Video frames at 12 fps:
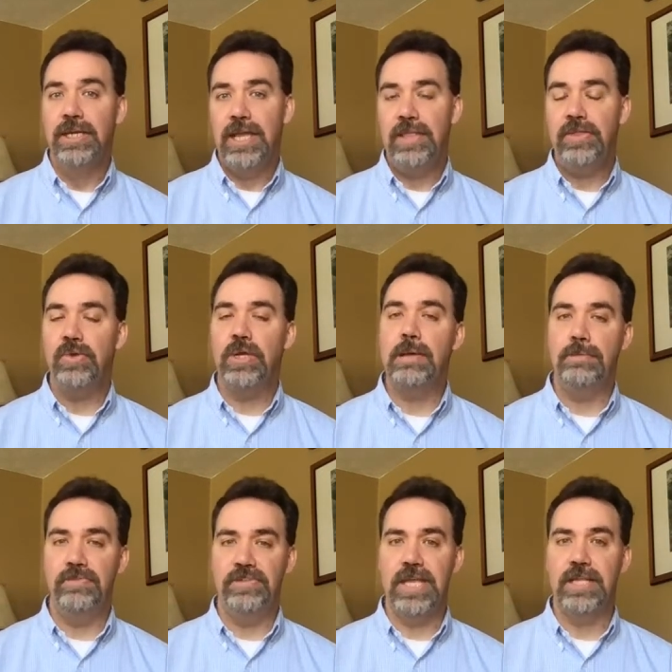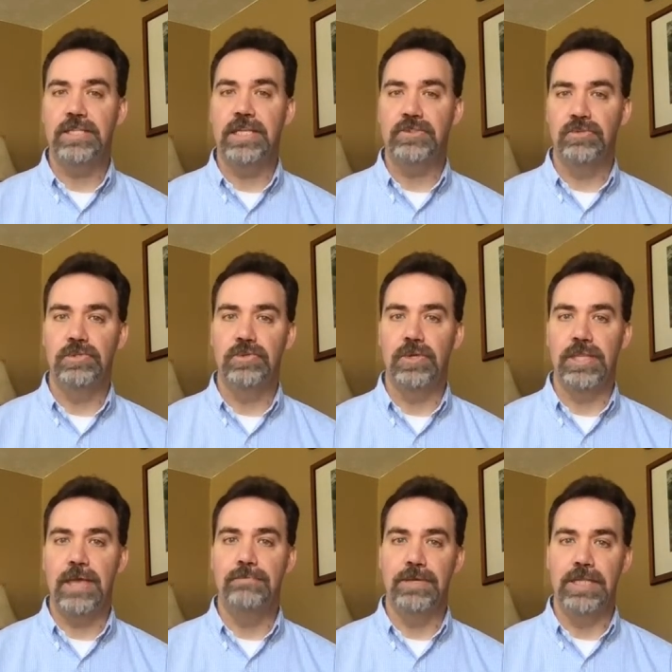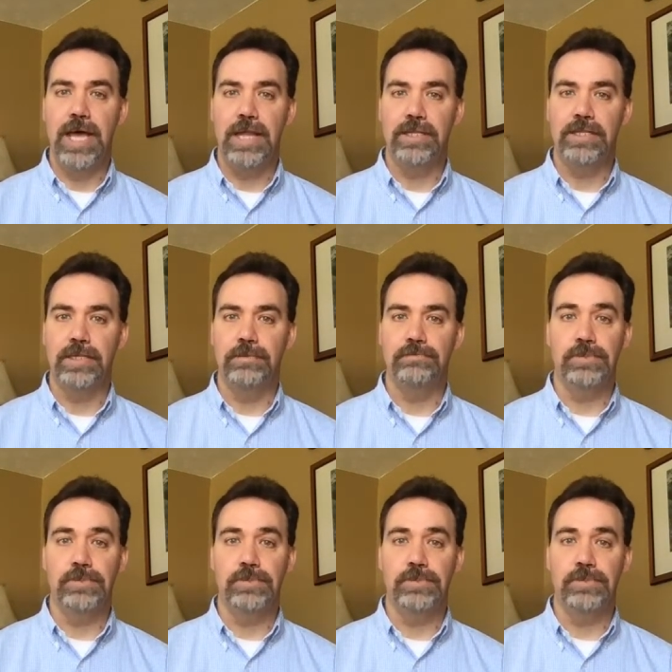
and there are a couple of techniques for doing that melodically.